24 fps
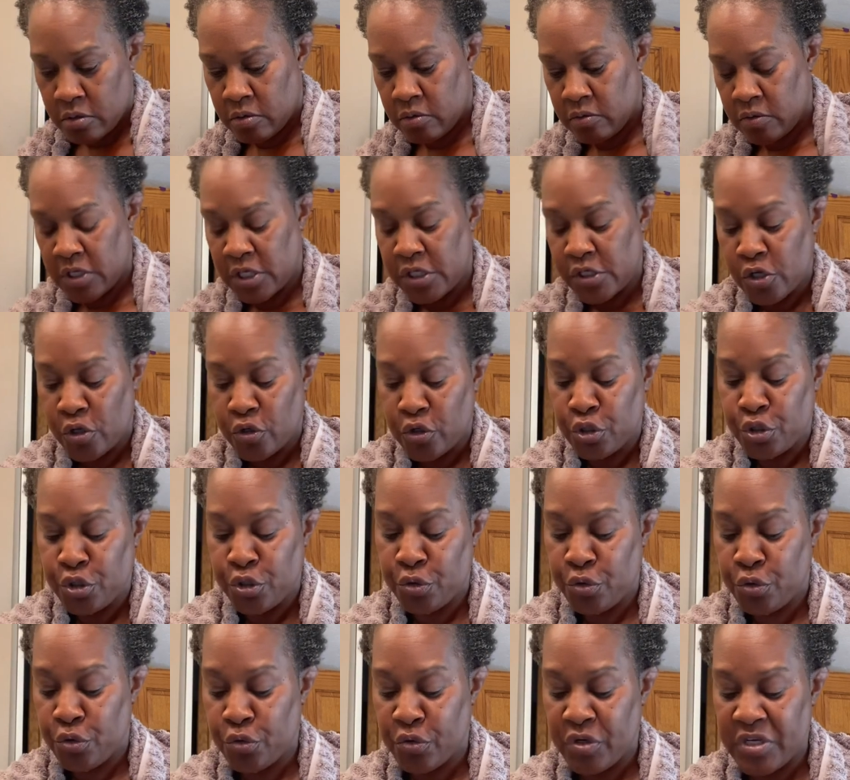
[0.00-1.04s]
These are the two
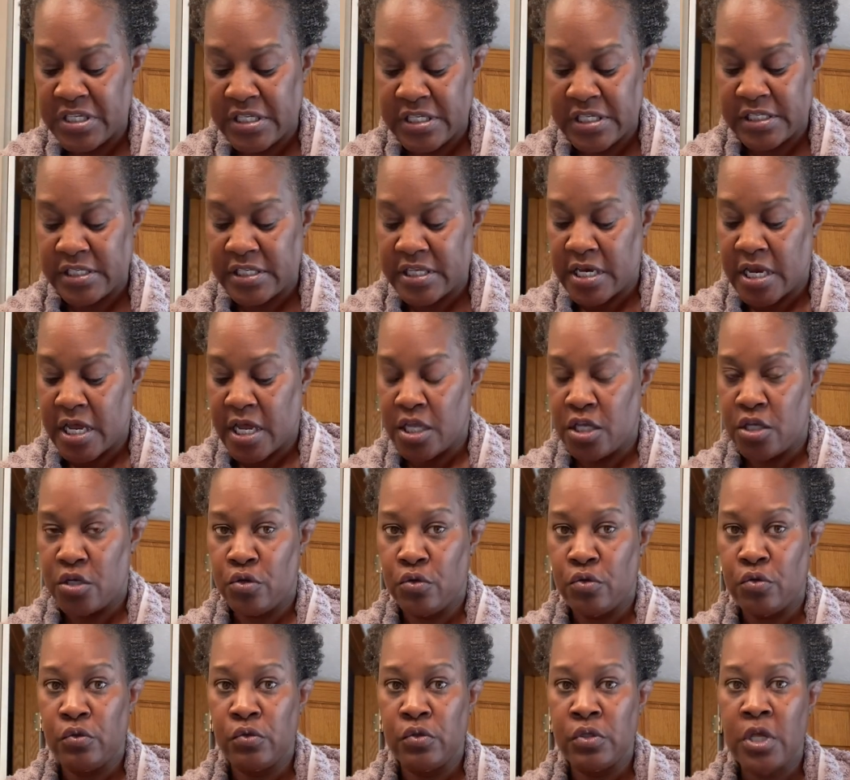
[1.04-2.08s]
greases that I
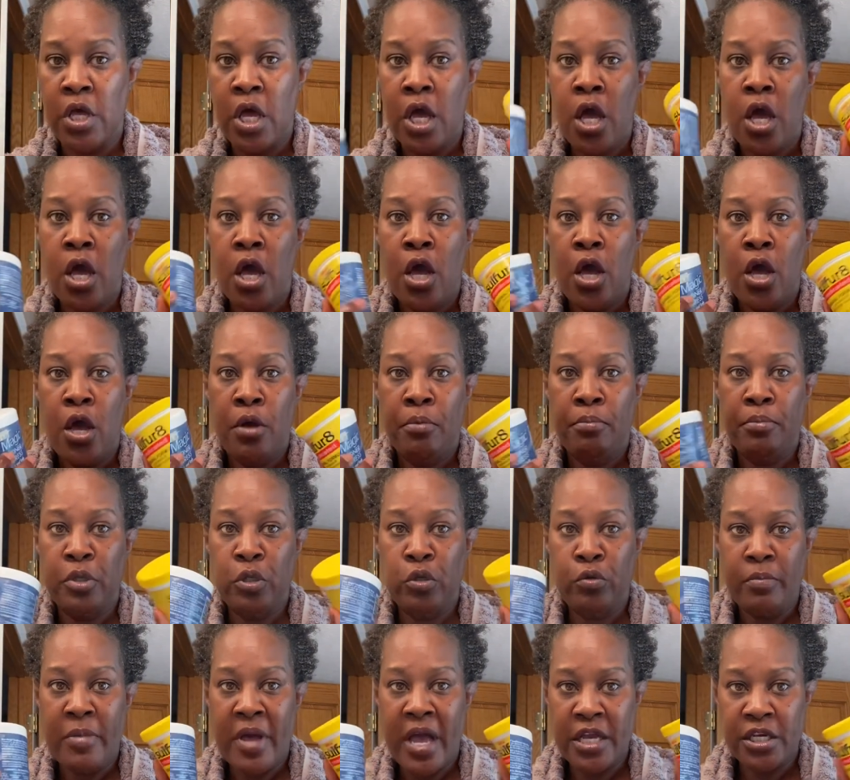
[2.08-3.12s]
use. Blue
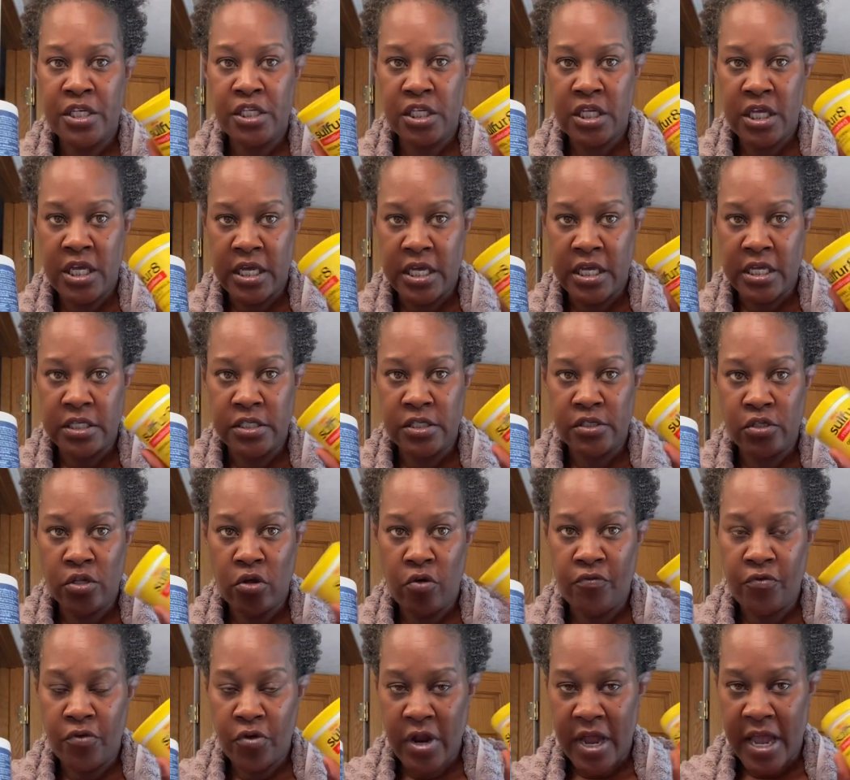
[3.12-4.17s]
Magic and
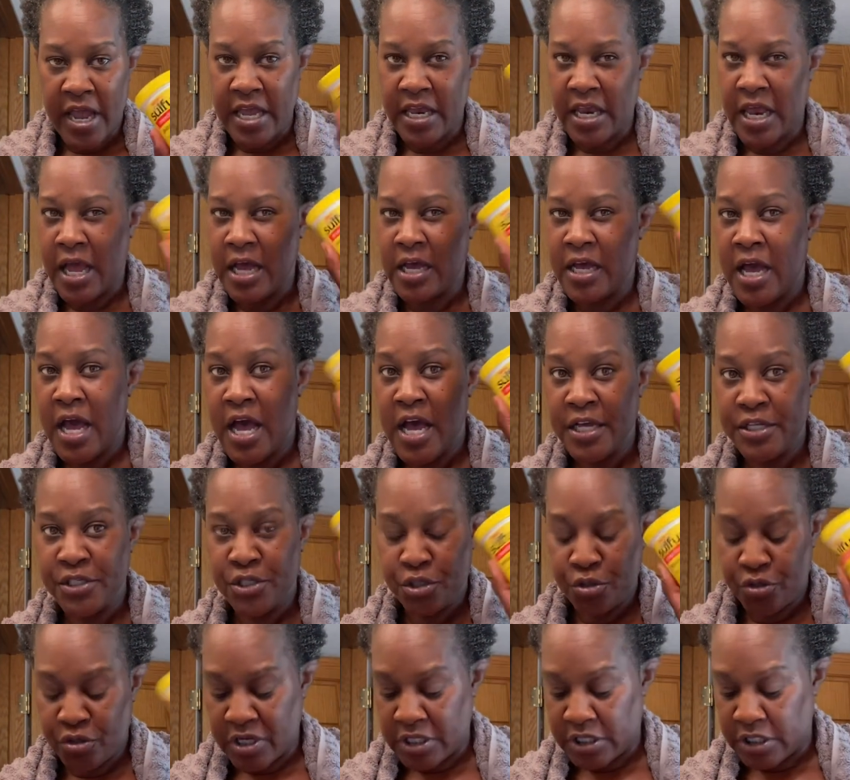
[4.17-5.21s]
Sulfur 8. I
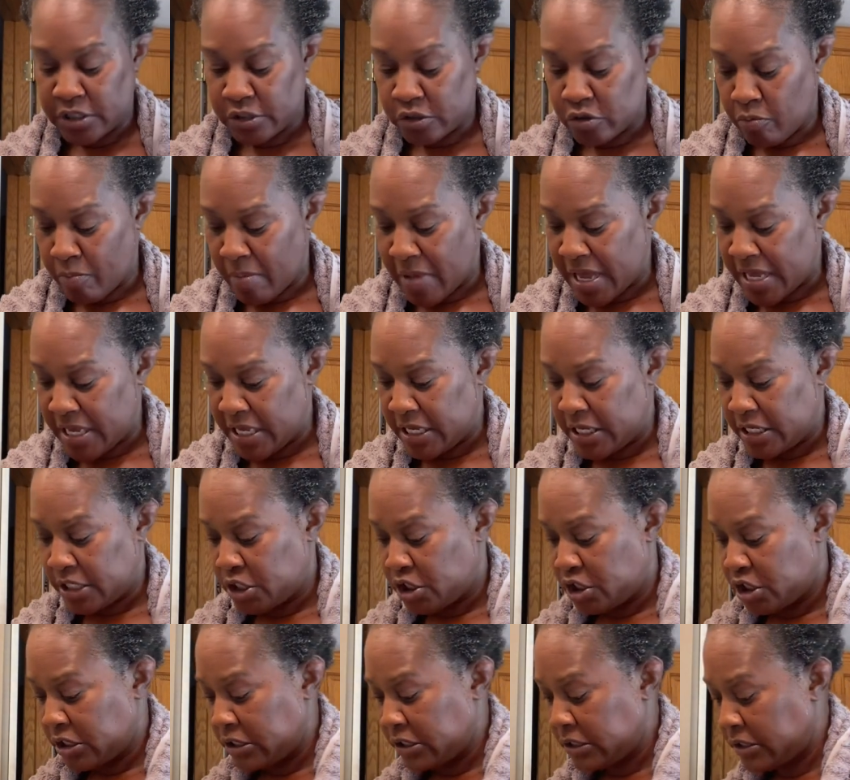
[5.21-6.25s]
concentrate this on my
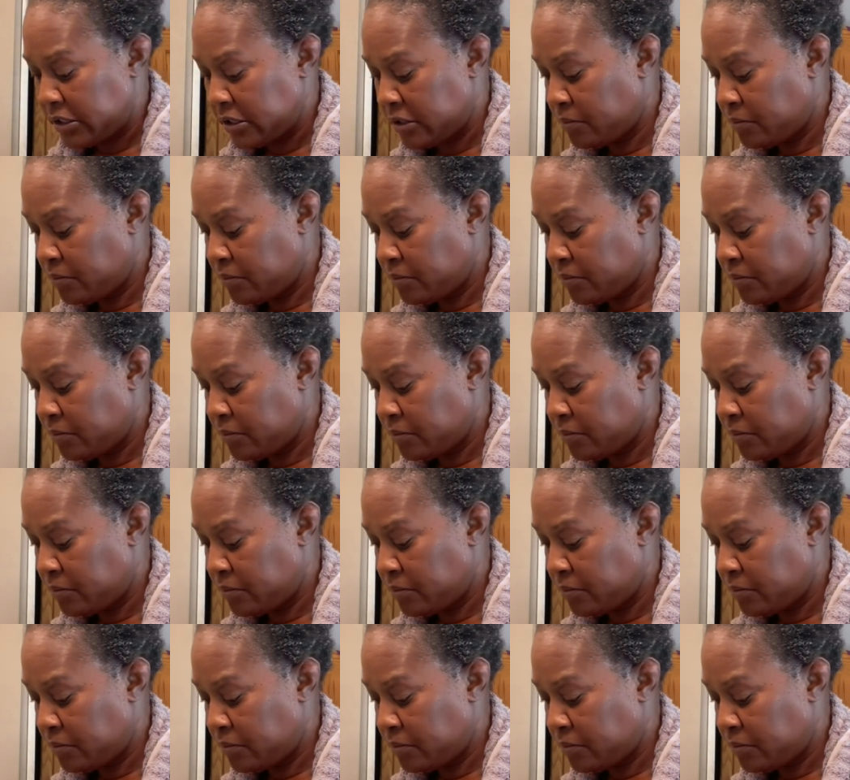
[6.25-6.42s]
edges.